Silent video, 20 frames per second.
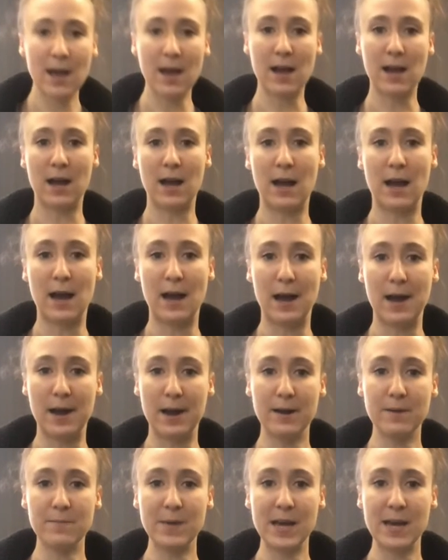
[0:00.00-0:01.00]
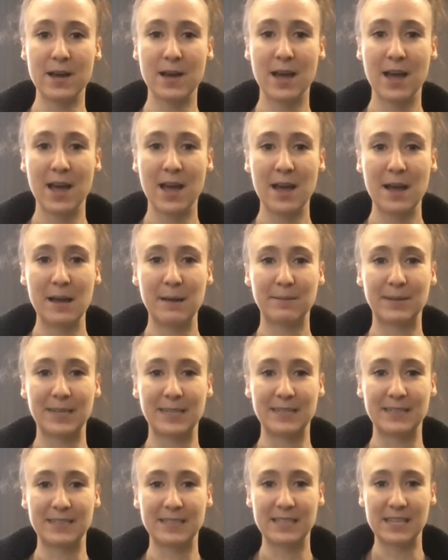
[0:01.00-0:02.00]
I'm
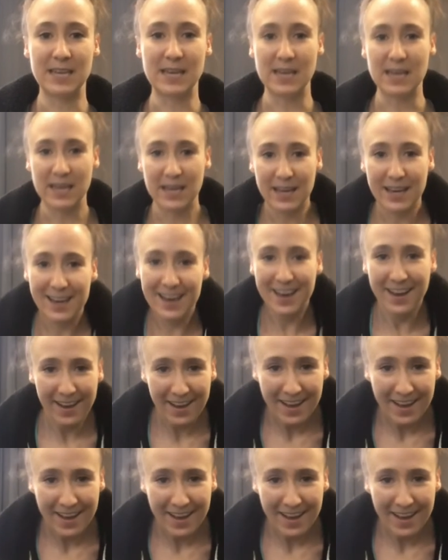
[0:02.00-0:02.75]
gonna see,